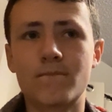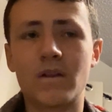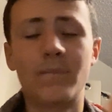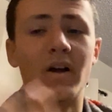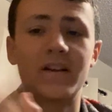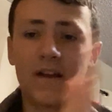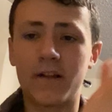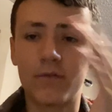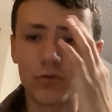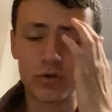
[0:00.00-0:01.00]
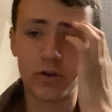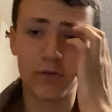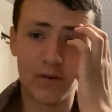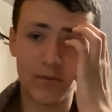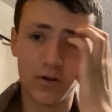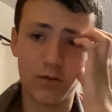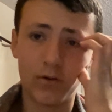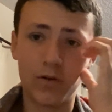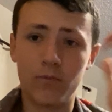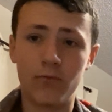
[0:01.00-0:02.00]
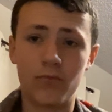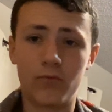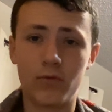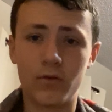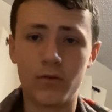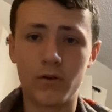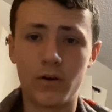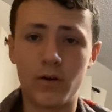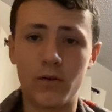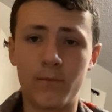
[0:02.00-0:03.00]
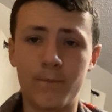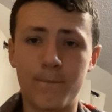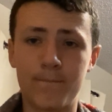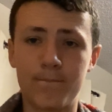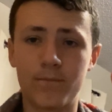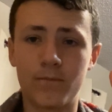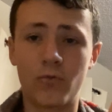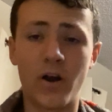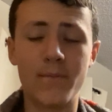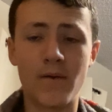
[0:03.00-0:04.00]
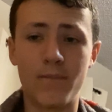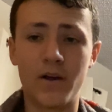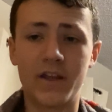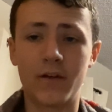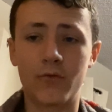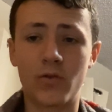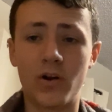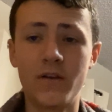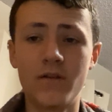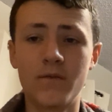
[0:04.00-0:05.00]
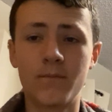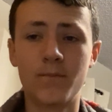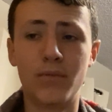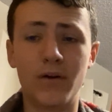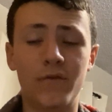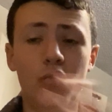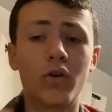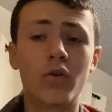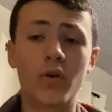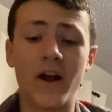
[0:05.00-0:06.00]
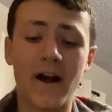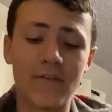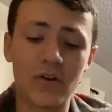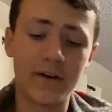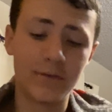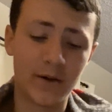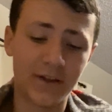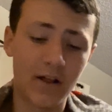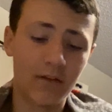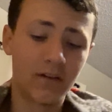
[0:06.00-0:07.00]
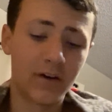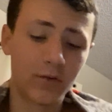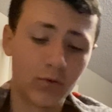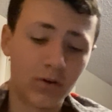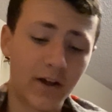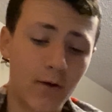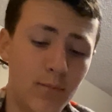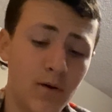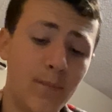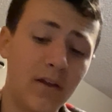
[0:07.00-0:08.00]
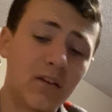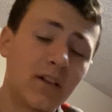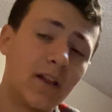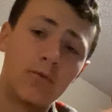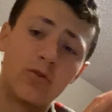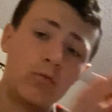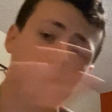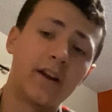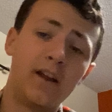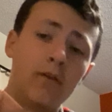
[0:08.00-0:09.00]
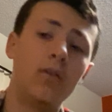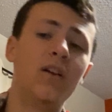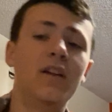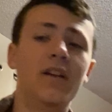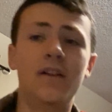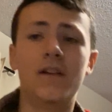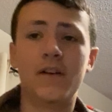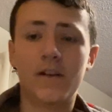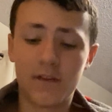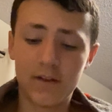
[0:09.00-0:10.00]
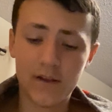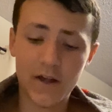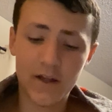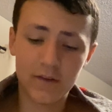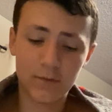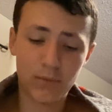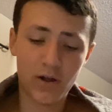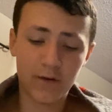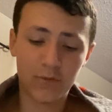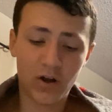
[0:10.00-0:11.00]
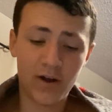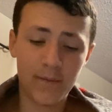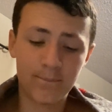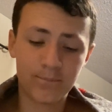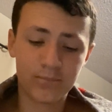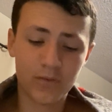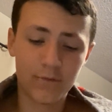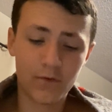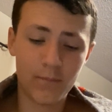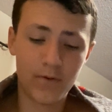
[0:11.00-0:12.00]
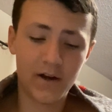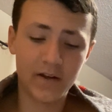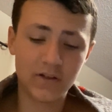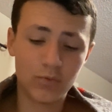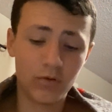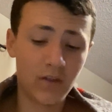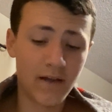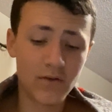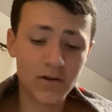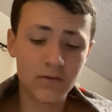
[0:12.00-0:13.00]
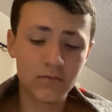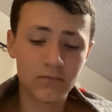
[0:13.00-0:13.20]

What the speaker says: not exactly for sure if I'm going to ride my bike and run before or after I do my calisthenics workout, but basically I'm just working out at this block of time from 9 to 11,